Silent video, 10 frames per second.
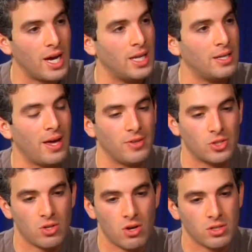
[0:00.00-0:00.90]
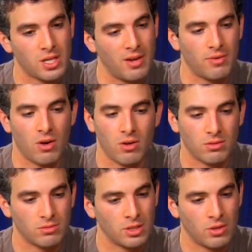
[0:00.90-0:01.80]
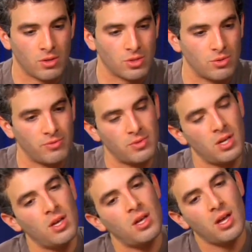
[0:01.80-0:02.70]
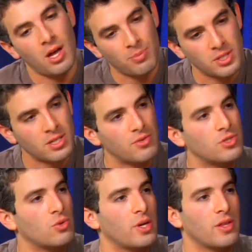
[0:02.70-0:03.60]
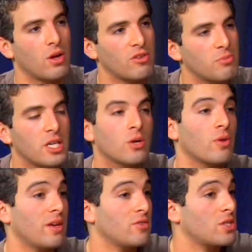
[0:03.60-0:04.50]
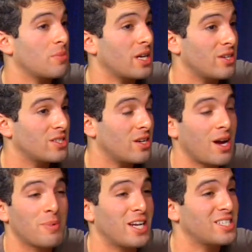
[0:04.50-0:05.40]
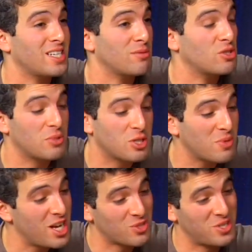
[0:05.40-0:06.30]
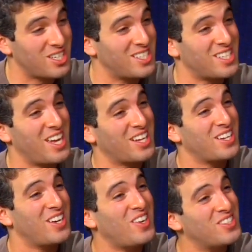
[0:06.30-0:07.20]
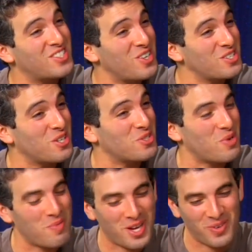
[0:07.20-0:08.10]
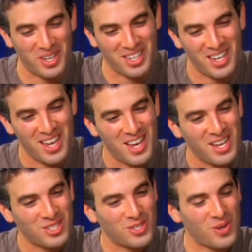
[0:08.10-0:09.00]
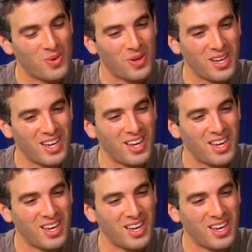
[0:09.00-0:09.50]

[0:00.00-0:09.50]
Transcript: and the songs have all, you know, are sort of help to tell the story, and they all have meaning, or they have something I sung. I mean, I sing Splish Splash, which I sang on Star Search way back when. So